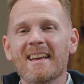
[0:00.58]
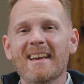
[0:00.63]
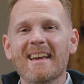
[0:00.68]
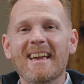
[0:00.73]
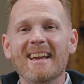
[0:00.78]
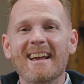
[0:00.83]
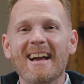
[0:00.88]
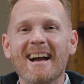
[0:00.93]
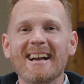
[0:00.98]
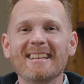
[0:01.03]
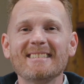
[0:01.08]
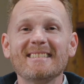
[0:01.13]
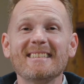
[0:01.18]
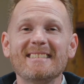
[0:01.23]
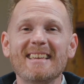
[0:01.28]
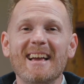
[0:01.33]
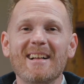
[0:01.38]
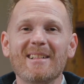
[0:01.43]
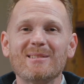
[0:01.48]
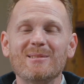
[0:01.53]
Hey guys, it's
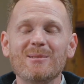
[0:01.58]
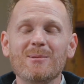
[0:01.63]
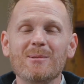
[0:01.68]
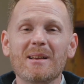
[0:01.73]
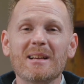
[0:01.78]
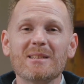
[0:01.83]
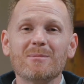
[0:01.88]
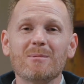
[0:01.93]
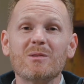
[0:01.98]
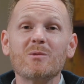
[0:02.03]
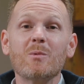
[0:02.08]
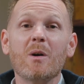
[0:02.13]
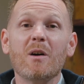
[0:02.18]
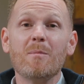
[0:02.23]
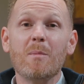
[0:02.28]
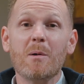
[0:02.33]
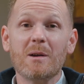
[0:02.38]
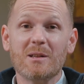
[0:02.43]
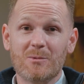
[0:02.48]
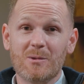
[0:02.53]
Alex Nunez with 12
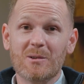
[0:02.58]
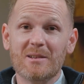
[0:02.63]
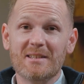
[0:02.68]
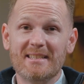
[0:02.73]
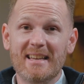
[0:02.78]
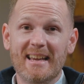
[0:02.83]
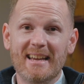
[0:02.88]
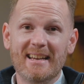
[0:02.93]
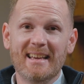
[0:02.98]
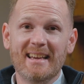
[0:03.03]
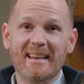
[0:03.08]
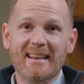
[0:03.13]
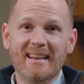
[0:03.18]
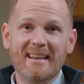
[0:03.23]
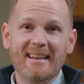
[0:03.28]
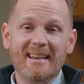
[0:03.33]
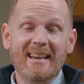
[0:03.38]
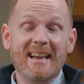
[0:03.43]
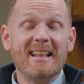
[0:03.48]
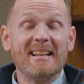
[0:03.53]
Points Real Estate,
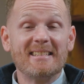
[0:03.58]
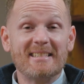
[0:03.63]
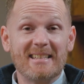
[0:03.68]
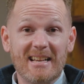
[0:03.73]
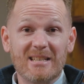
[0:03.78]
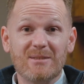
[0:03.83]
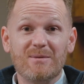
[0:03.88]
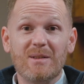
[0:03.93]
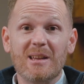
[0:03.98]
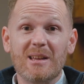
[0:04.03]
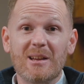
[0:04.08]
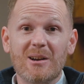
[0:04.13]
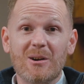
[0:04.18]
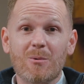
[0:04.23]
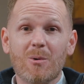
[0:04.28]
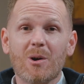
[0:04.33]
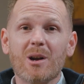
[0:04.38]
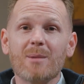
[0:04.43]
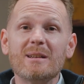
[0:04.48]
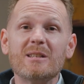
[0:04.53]
and in today's video
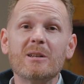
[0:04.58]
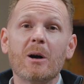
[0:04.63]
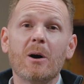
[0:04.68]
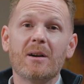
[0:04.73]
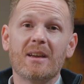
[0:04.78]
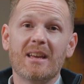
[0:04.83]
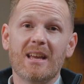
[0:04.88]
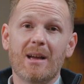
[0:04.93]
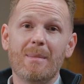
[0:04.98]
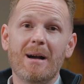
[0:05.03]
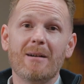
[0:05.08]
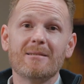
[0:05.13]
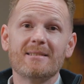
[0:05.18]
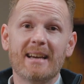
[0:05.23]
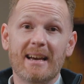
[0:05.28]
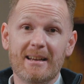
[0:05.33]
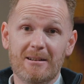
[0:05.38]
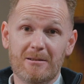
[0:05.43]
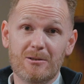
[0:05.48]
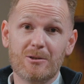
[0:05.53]
we're going to be talking about
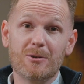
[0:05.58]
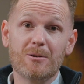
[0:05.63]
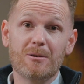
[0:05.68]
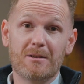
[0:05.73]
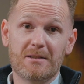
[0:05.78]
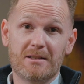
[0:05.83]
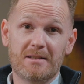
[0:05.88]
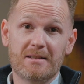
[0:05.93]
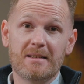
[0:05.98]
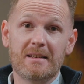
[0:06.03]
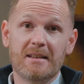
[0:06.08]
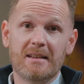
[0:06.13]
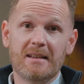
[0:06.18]
title insurance.